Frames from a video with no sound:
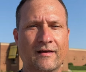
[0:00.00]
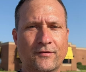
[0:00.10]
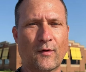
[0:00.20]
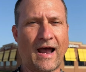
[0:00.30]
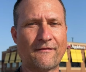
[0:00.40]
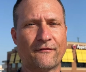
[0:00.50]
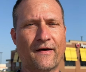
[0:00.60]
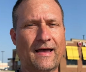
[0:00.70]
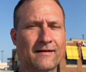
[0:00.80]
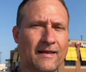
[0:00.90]
If you have a
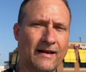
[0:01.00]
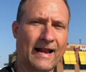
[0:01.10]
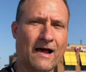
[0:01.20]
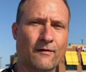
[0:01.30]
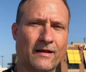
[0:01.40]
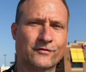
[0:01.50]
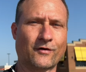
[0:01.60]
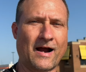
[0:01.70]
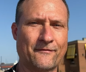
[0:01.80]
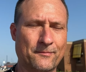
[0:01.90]
vette, get it out and
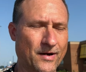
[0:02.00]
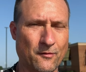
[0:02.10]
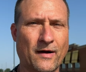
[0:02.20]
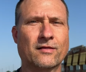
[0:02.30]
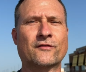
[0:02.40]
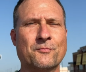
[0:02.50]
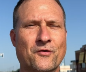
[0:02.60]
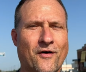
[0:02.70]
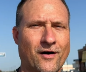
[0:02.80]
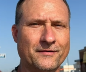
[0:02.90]
drive it. Anyway, let's
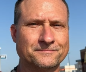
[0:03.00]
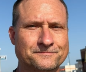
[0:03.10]
move on.